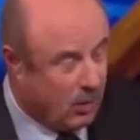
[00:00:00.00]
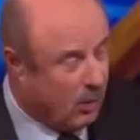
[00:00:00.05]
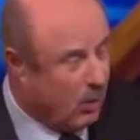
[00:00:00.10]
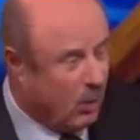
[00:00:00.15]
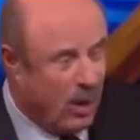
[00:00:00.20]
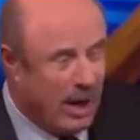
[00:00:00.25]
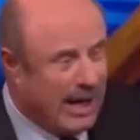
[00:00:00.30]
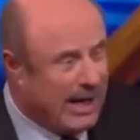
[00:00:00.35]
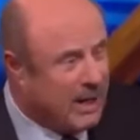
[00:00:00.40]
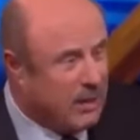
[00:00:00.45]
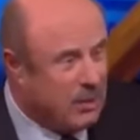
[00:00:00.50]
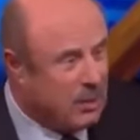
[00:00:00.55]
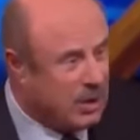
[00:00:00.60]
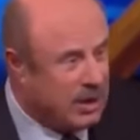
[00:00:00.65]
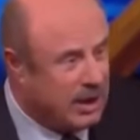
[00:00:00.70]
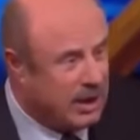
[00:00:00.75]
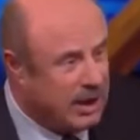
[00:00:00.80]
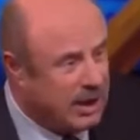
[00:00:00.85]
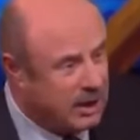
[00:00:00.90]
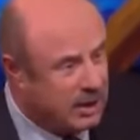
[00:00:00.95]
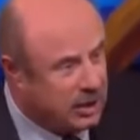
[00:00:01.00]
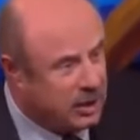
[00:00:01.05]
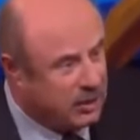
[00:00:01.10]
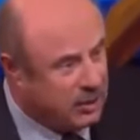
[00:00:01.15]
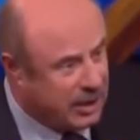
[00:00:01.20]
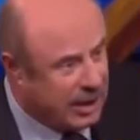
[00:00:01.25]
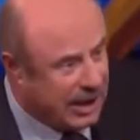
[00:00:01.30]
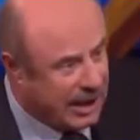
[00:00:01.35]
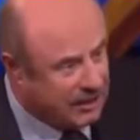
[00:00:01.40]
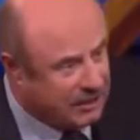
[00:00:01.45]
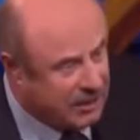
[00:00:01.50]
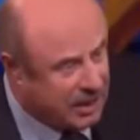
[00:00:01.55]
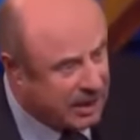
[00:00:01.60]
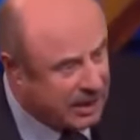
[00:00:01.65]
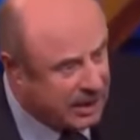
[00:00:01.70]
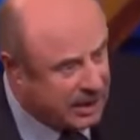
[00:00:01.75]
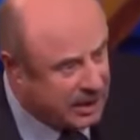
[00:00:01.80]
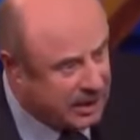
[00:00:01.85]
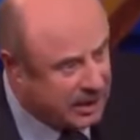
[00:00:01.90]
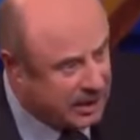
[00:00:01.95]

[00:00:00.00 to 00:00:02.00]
Why would he do that, Mike?